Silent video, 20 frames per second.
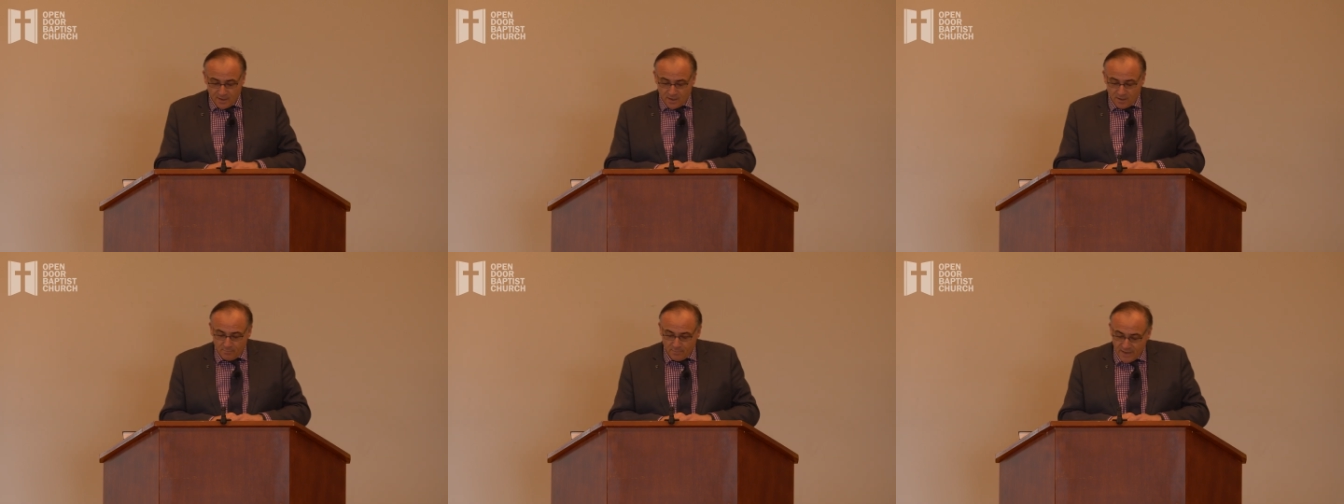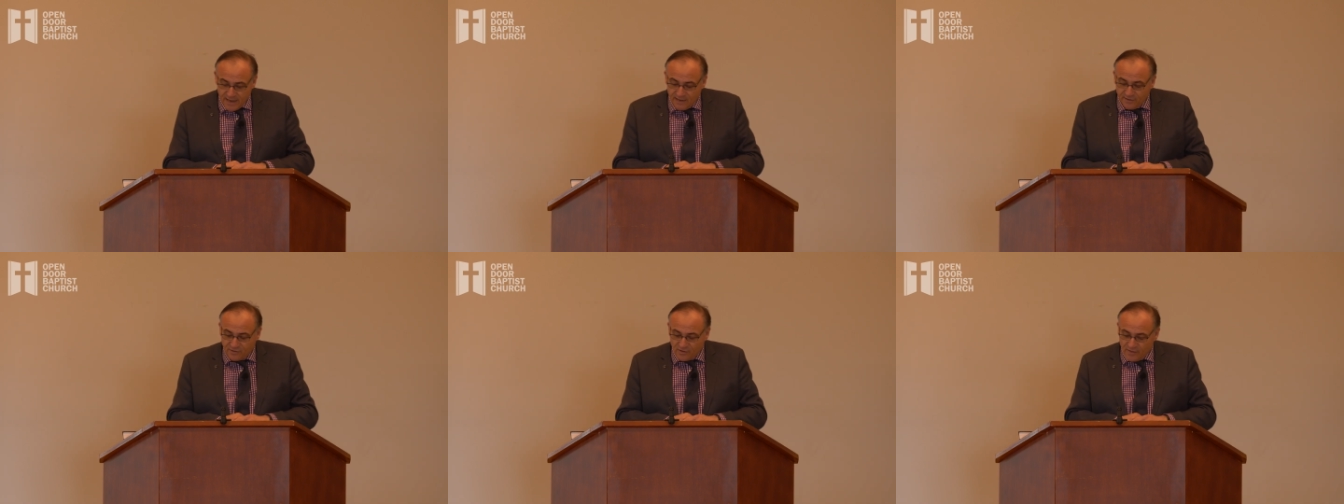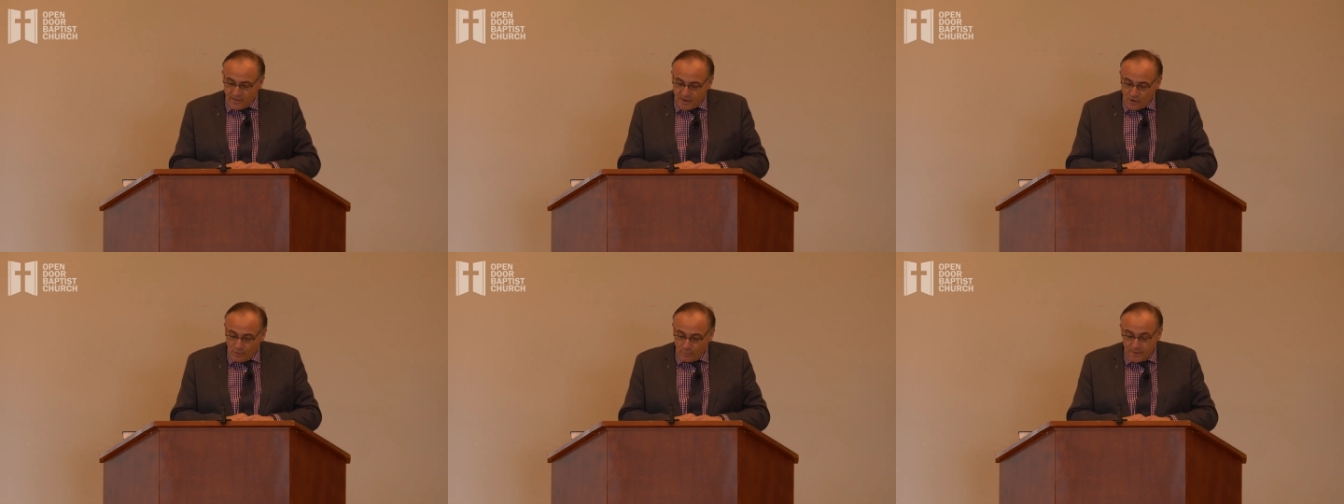It means
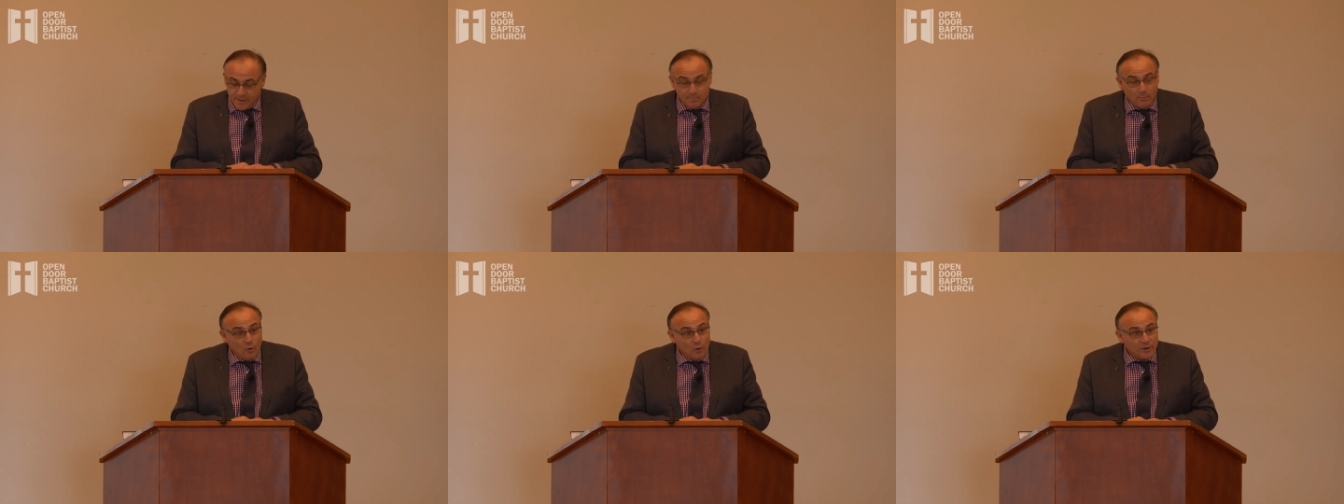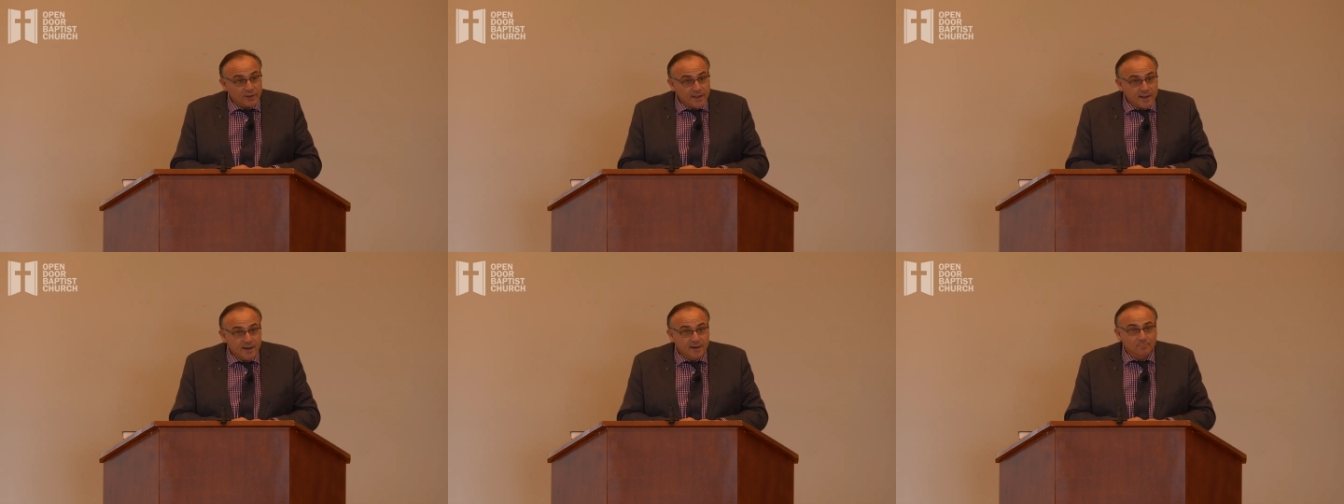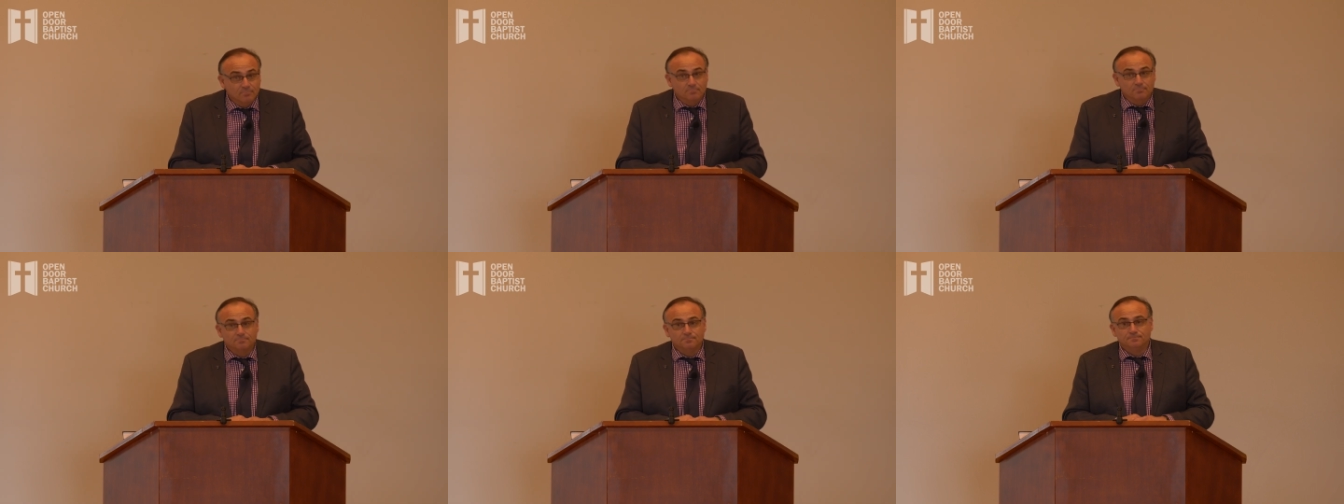that there will be more to
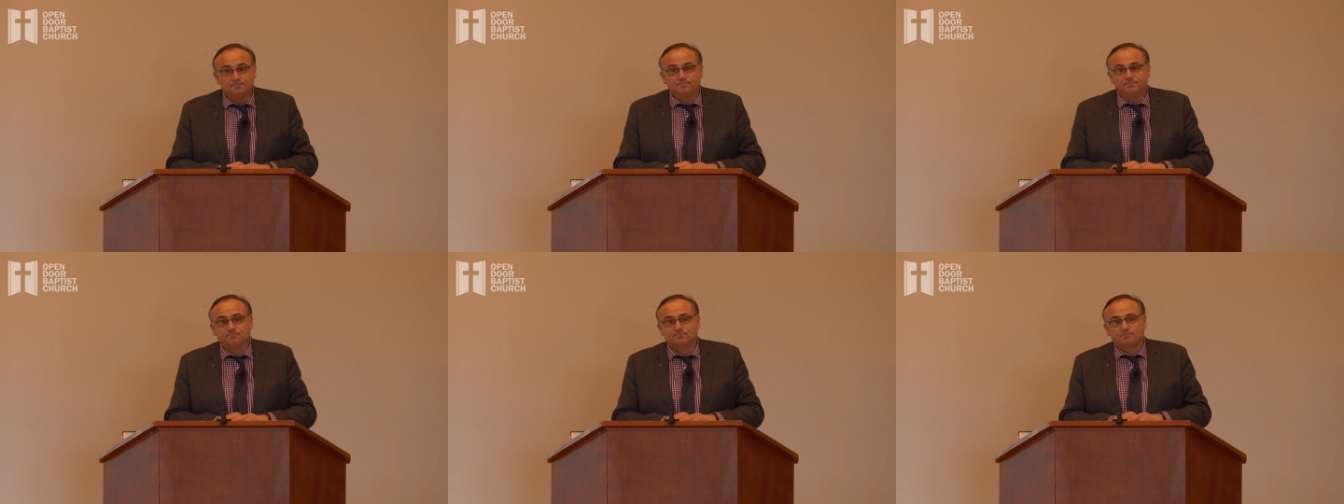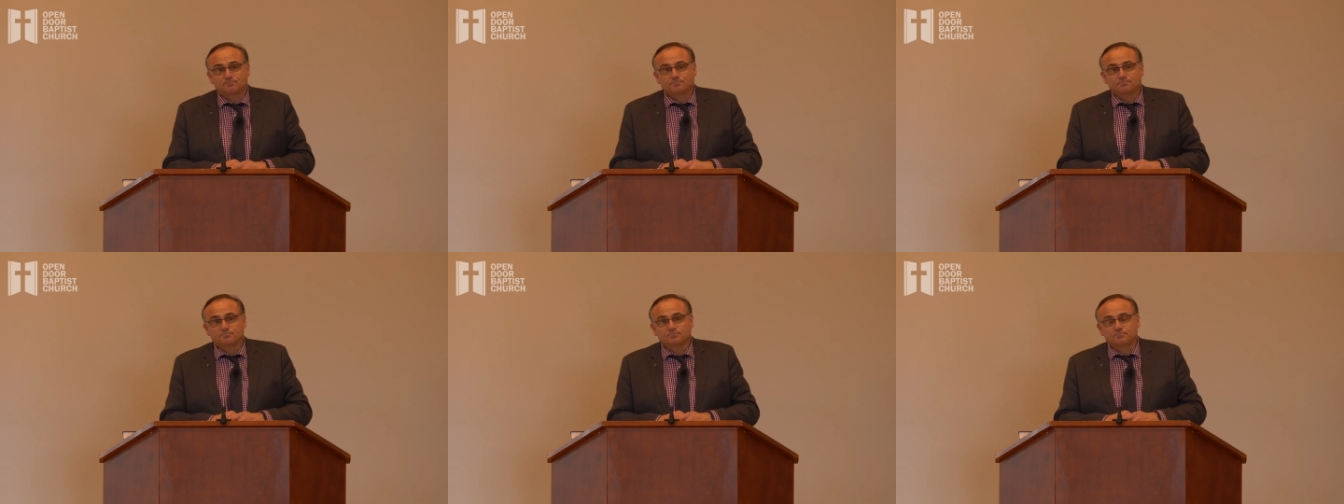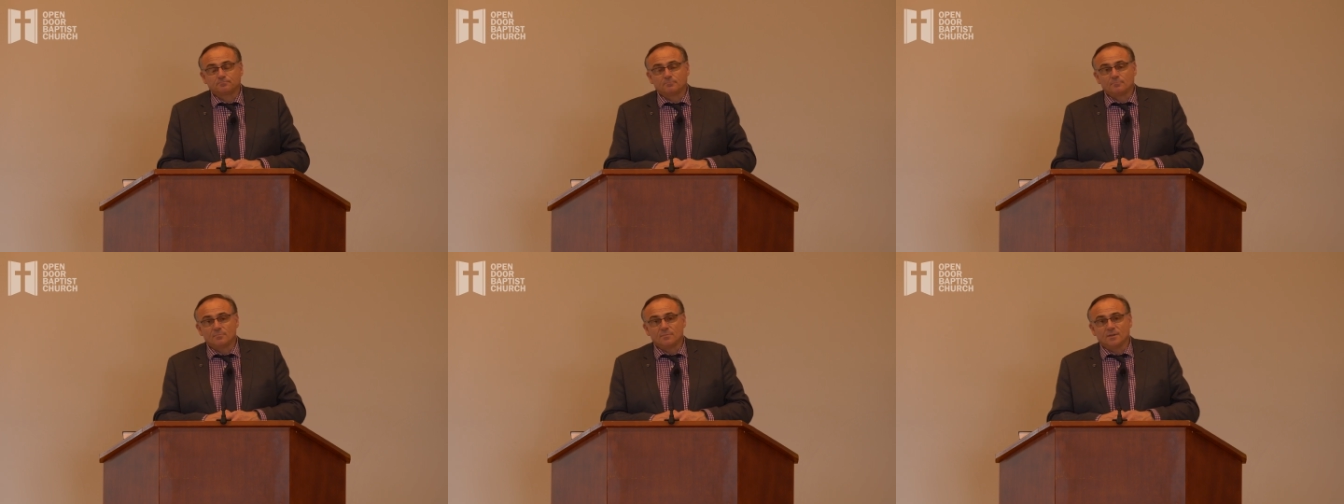come.
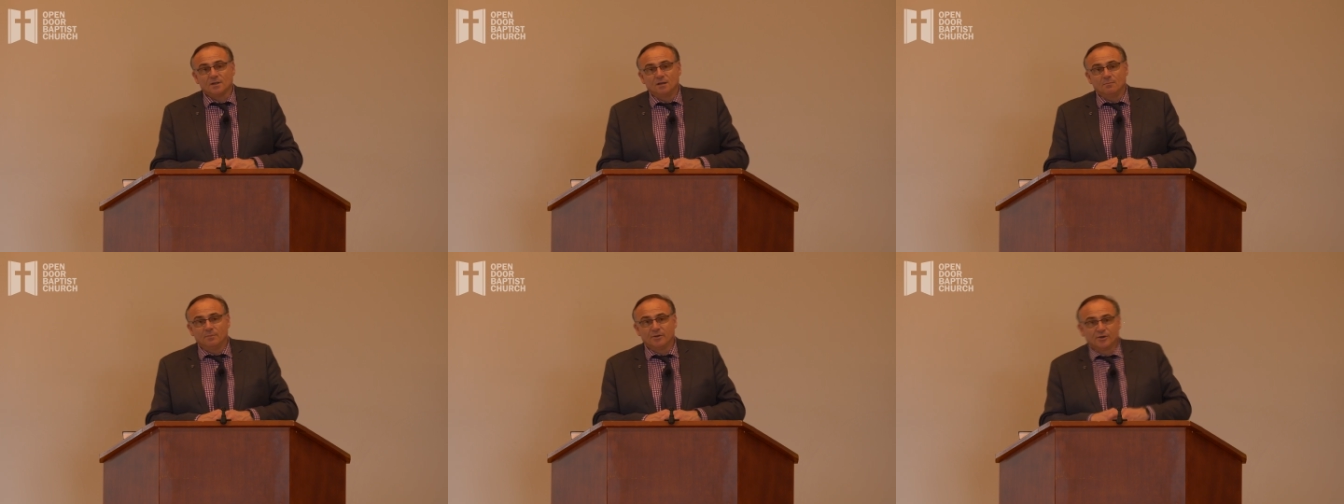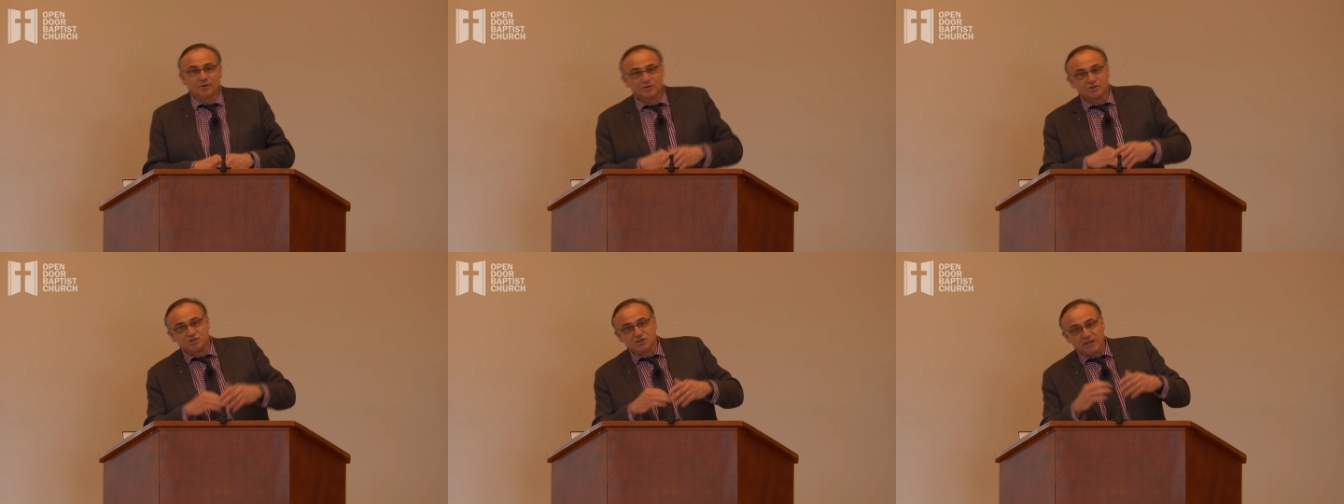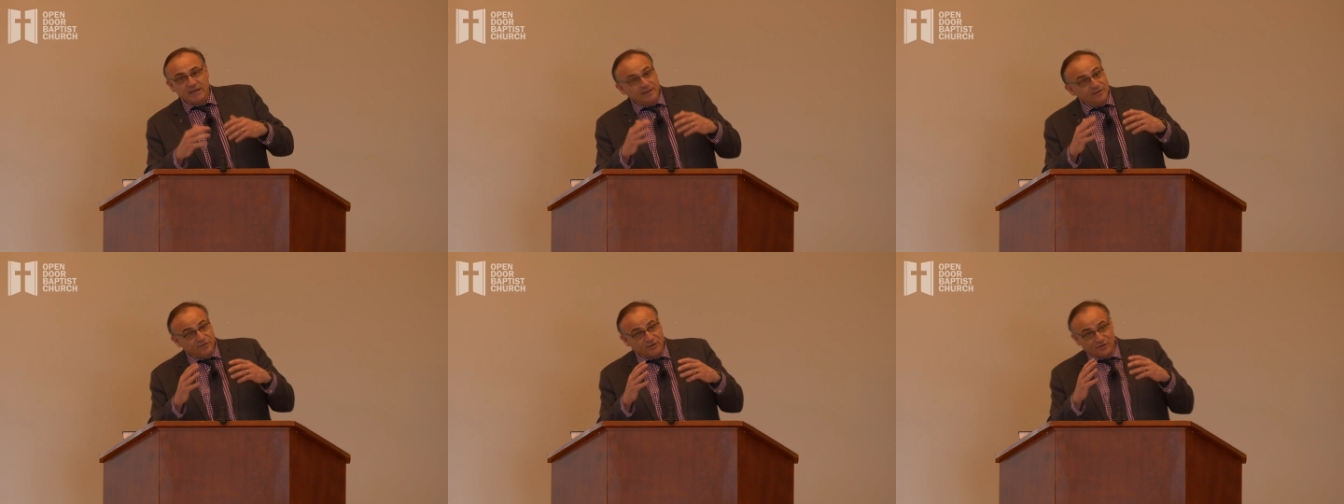Because
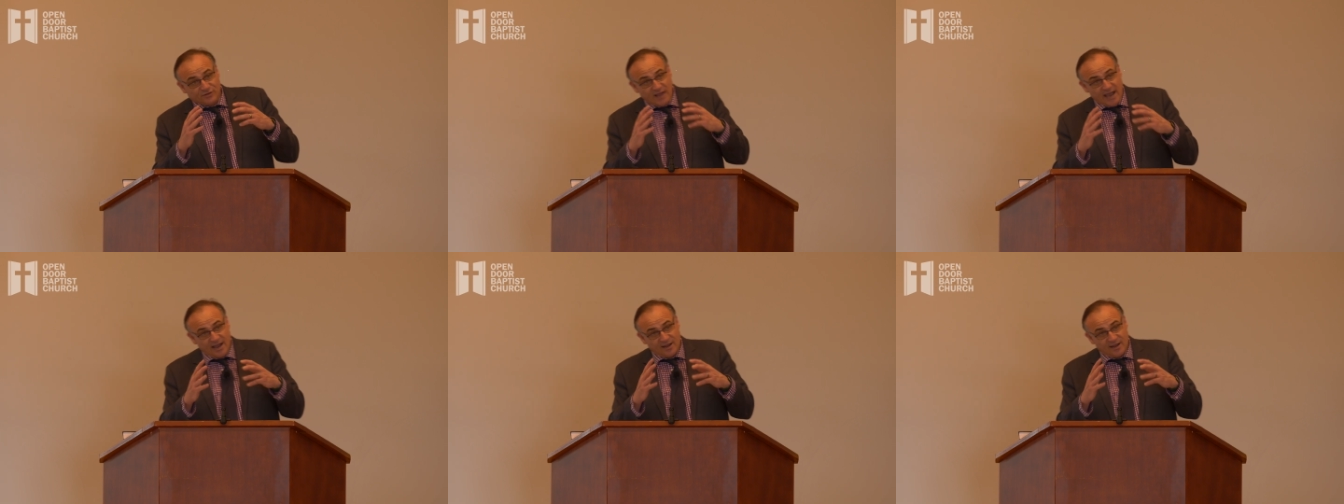Jesus